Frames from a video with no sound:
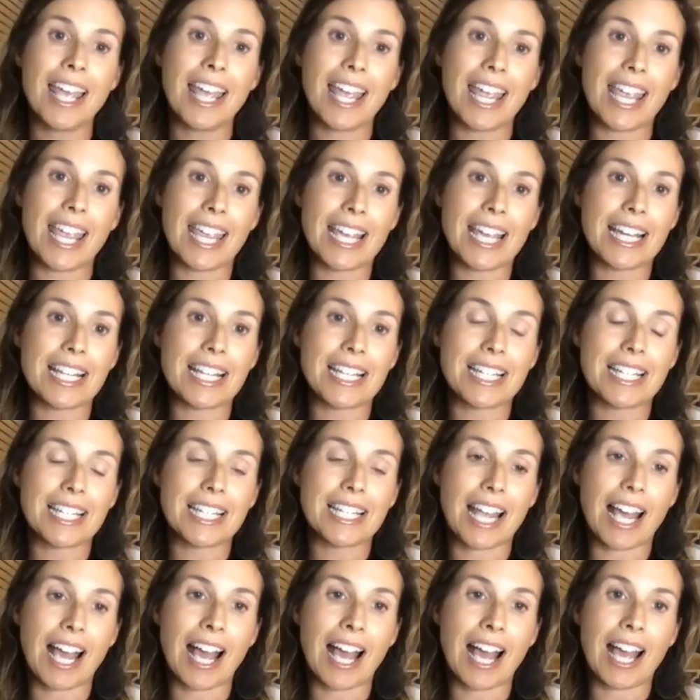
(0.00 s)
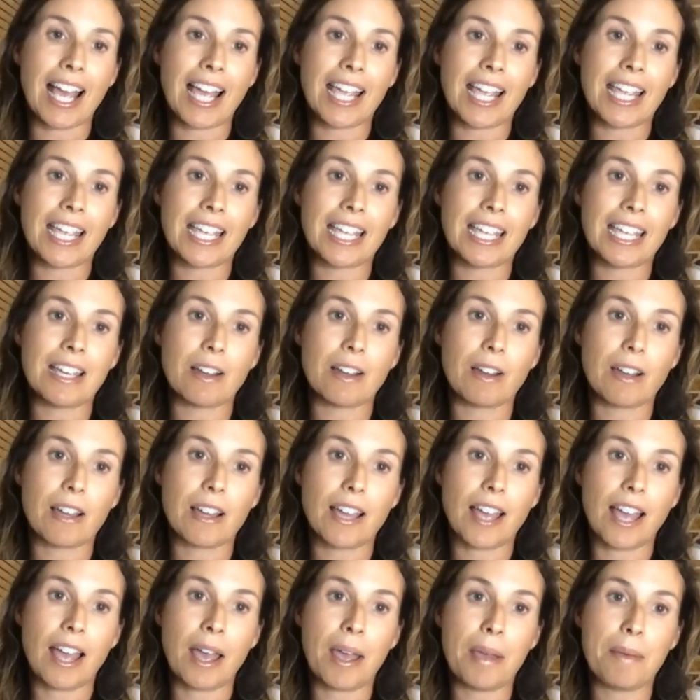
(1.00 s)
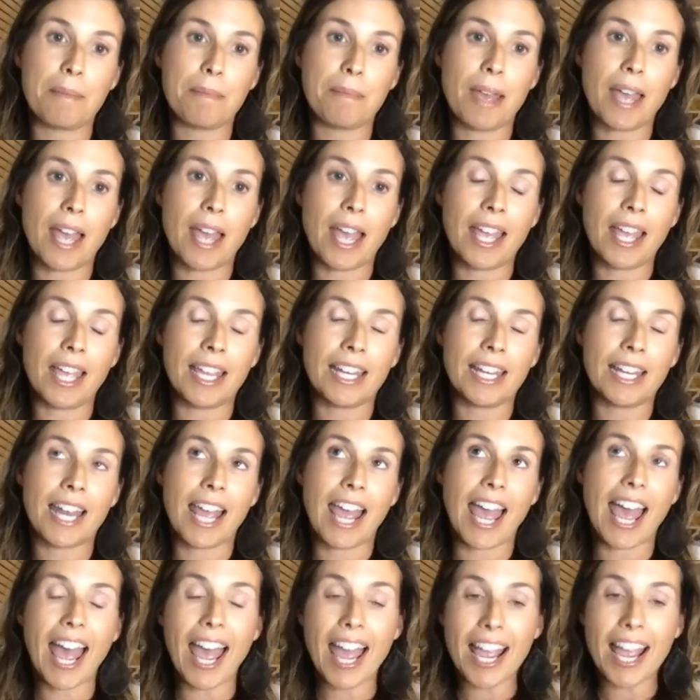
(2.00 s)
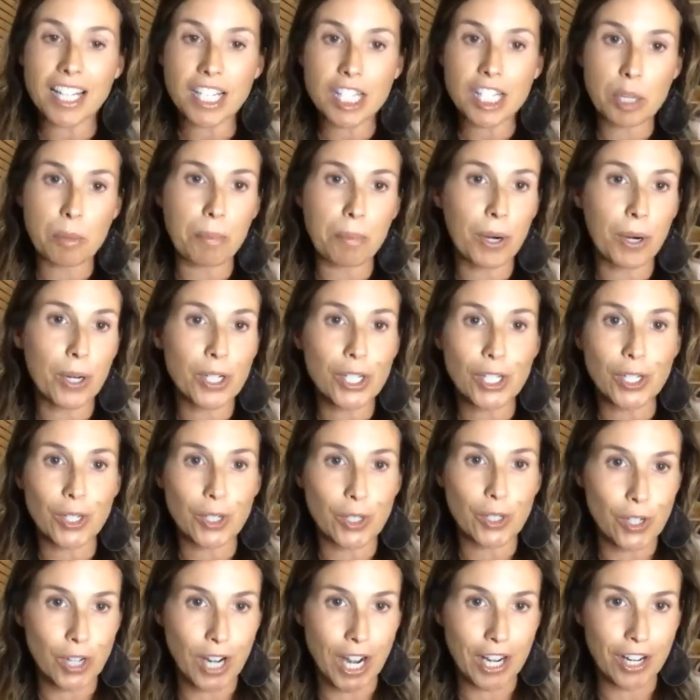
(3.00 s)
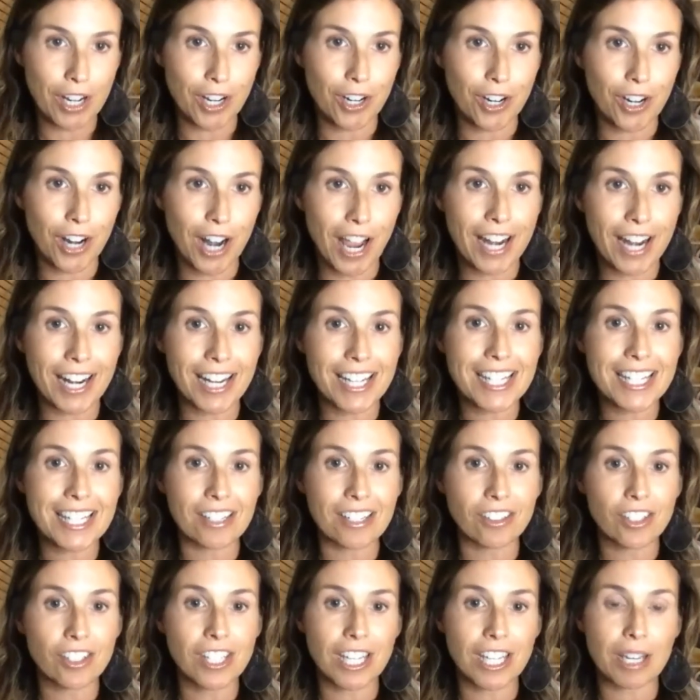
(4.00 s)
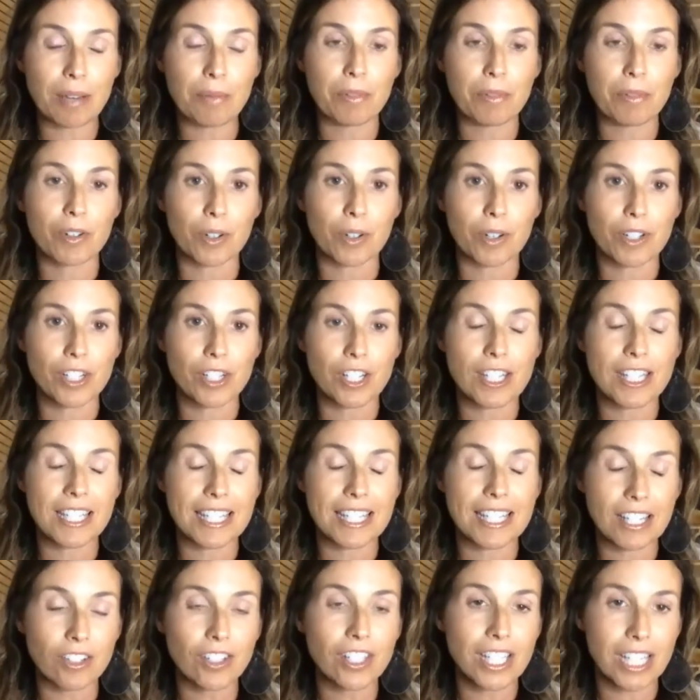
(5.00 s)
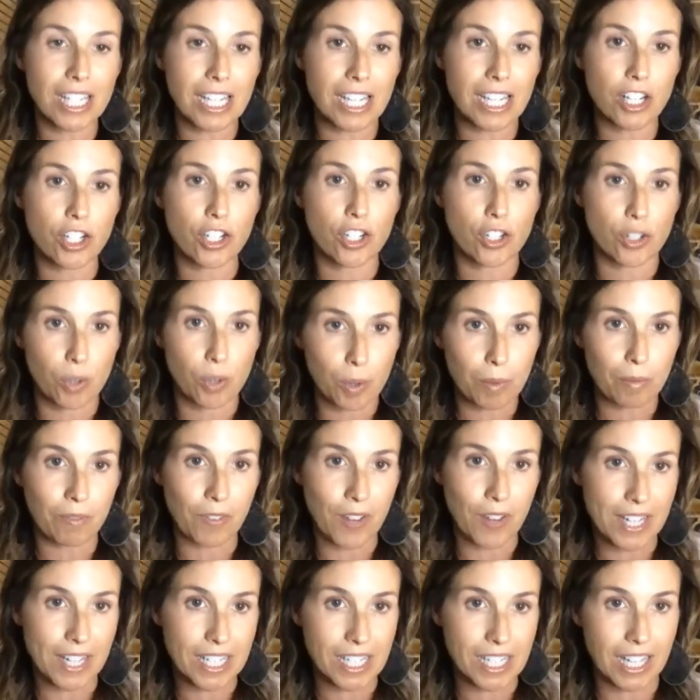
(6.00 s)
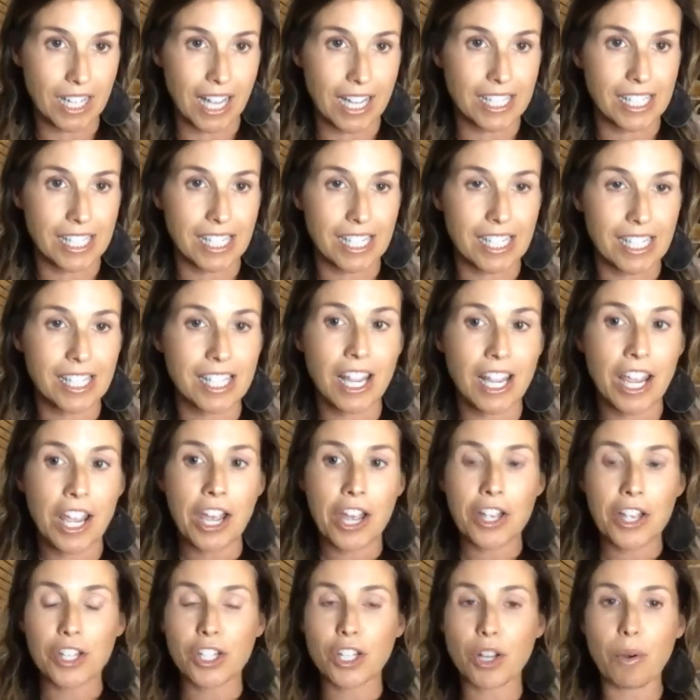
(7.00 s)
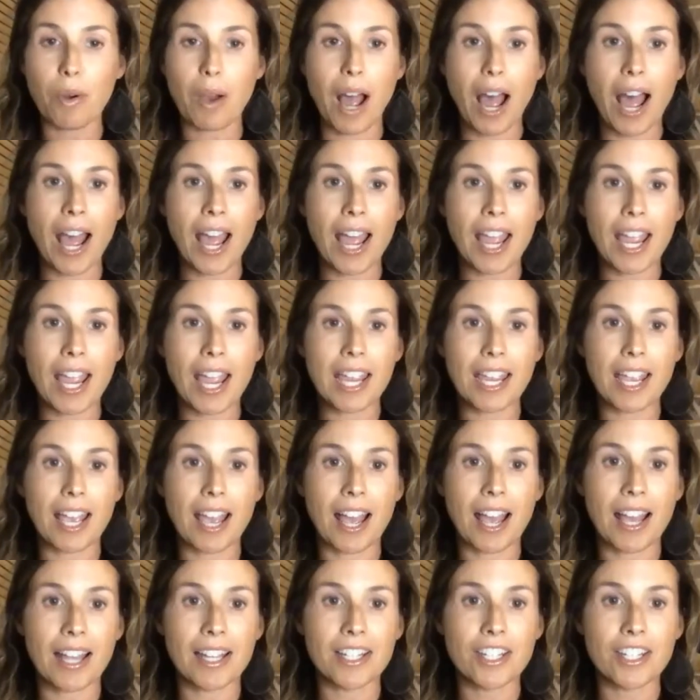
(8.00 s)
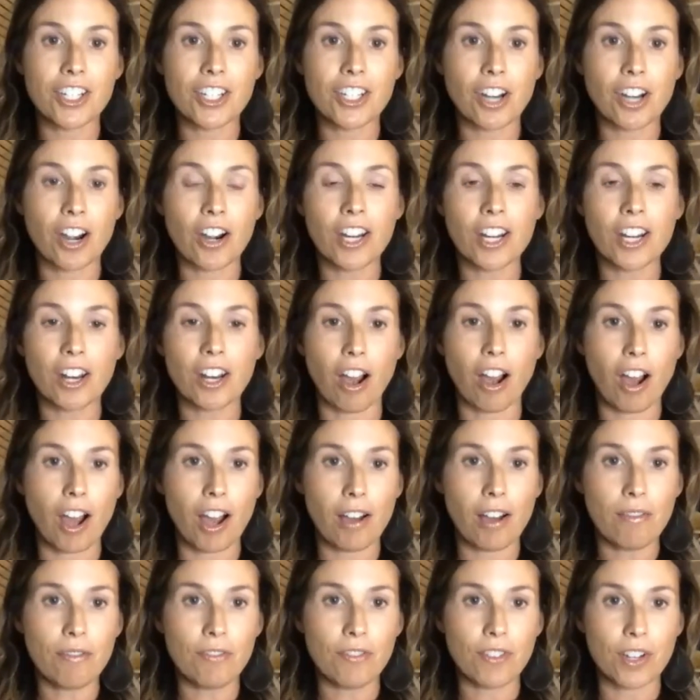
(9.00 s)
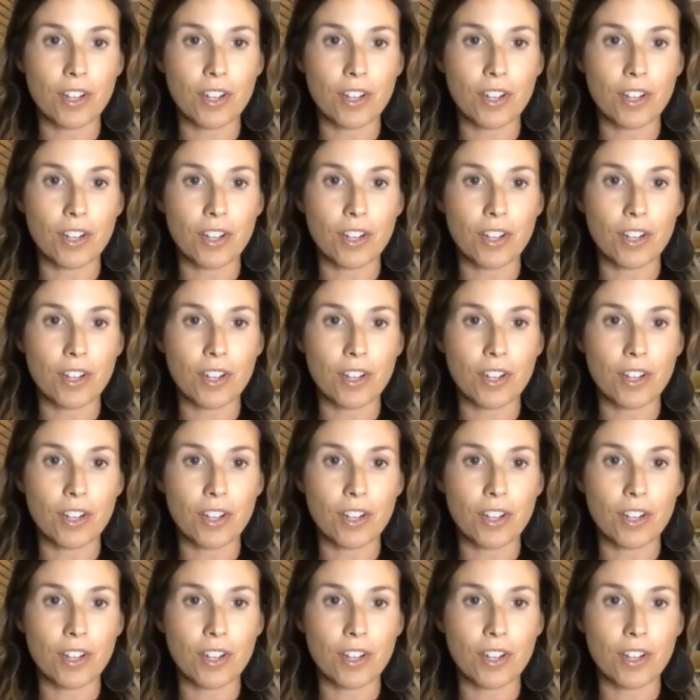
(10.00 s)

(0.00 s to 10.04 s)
and I am an ex-personal trainer, and I still teach group fitness classes. So I had started off